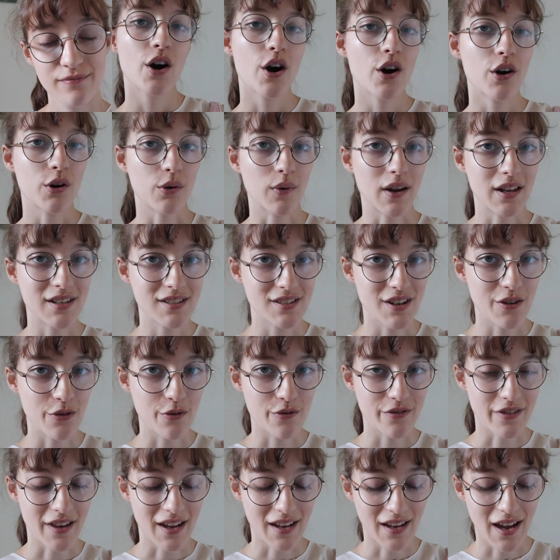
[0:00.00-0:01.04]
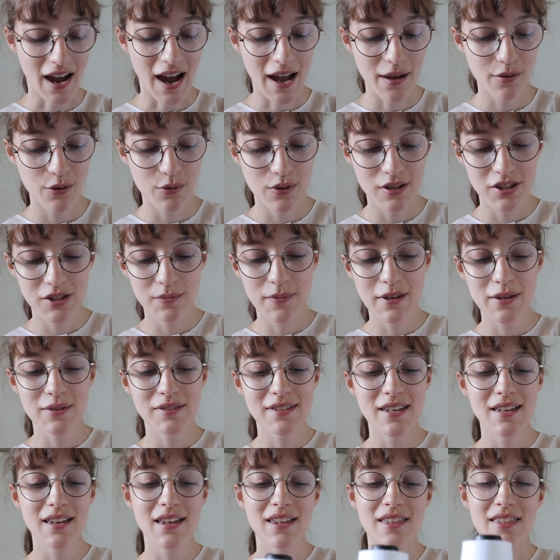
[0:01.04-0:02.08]
Oh, and another thing, I'm going to be
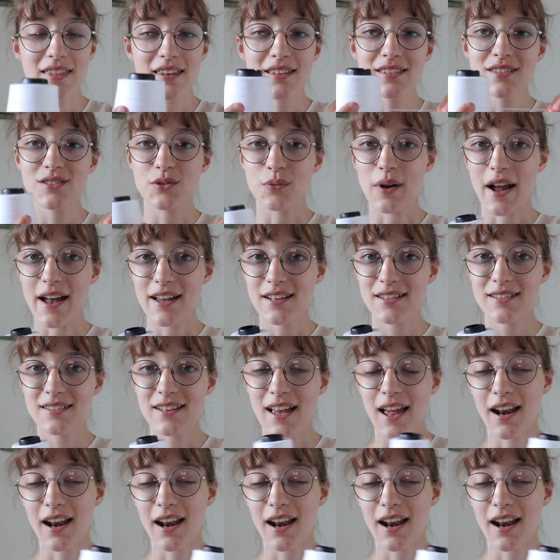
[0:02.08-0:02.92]
using this thread,